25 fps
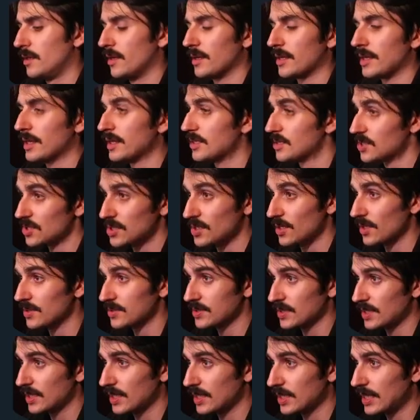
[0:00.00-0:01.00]
let's just ask
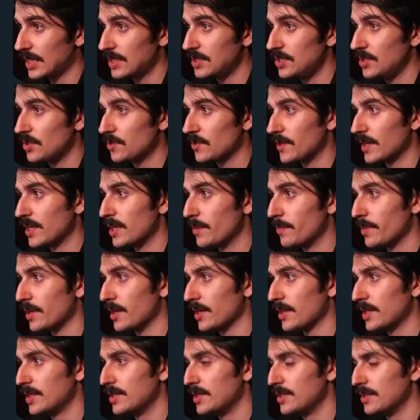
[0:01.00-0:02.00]
it. Can you create a
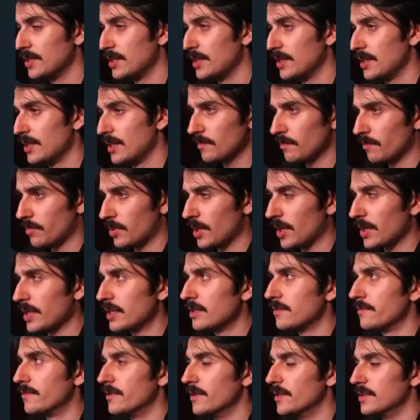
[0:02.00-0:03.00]
plugin
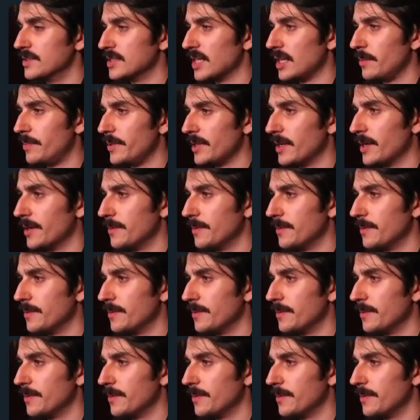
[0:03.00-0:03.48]
for Zapier?